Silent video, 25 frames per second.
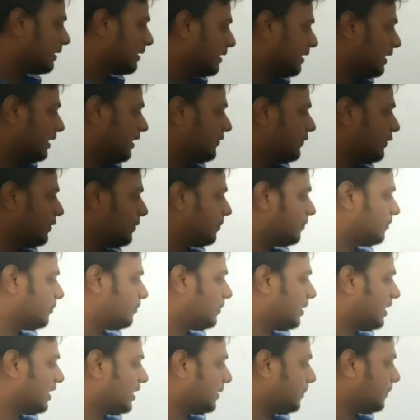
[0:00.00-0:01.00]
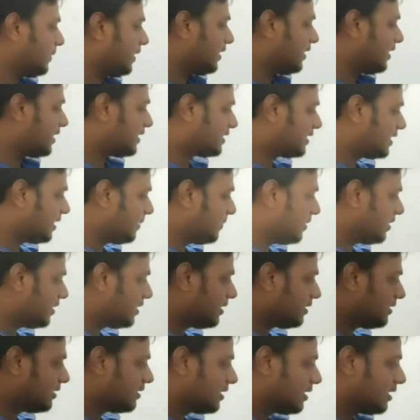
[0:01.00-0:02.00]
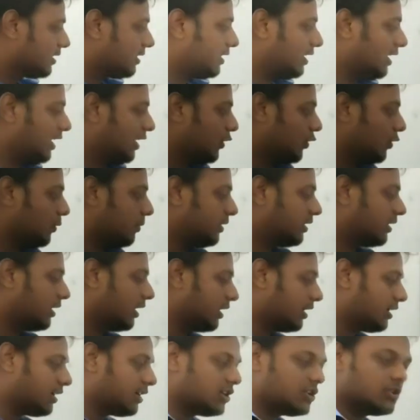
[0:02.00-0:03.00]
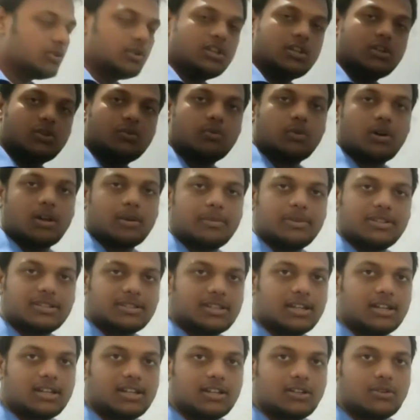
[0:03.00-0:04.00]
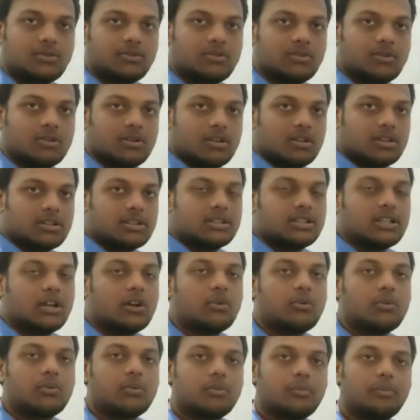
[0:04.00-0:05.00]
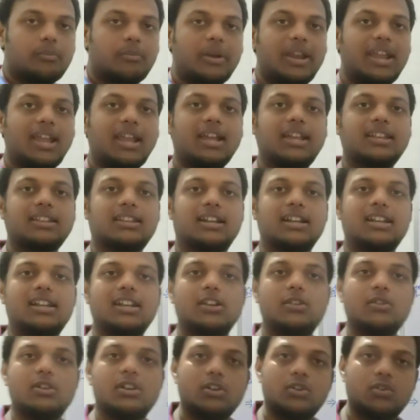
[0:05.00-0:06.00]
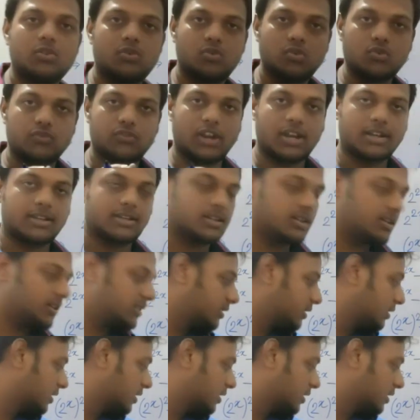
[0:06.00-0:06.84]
if we multiply the extremities, then it will be 32 into 1 is 32. Now break 32 into 2 factors,